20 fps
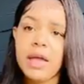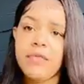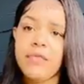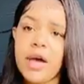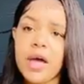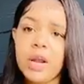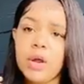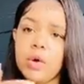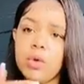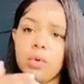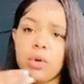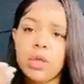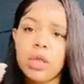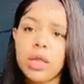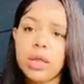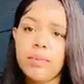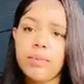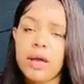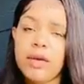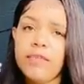I don't
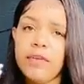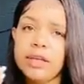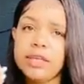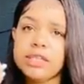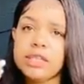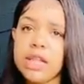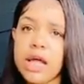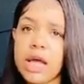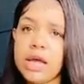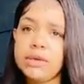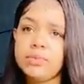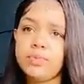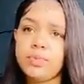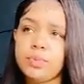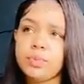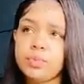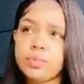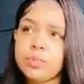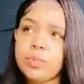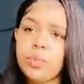clean my face, like
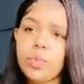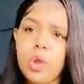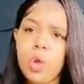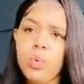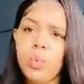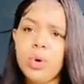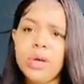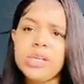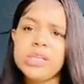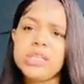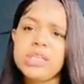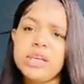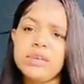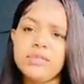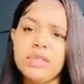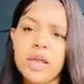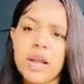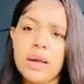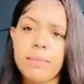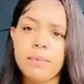with the stuff
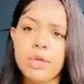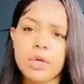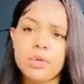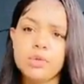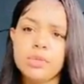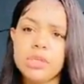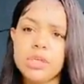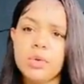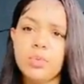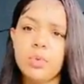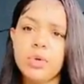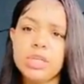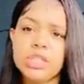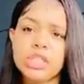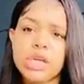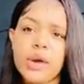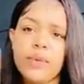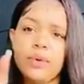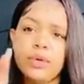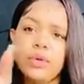that I'm using, which
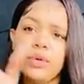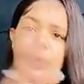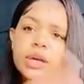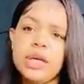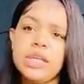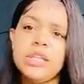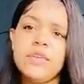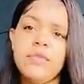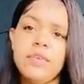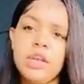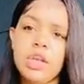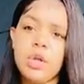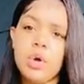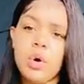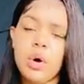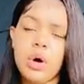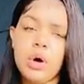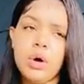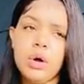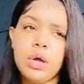I will do another video
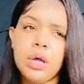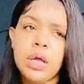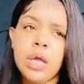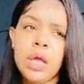on,